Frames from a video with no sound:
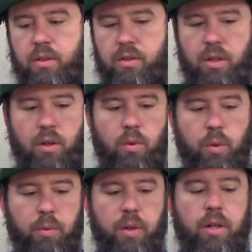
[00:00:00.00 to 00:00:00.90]
So
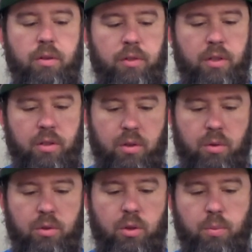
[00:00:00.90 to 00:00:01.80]
we went over the
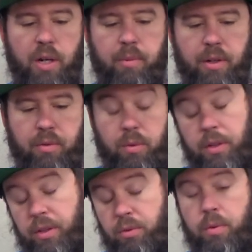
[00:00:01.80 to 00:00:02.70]
three
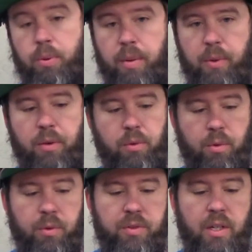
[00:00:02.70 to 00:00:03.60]
primary
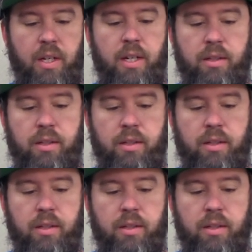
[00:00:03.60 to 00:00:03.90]
rules.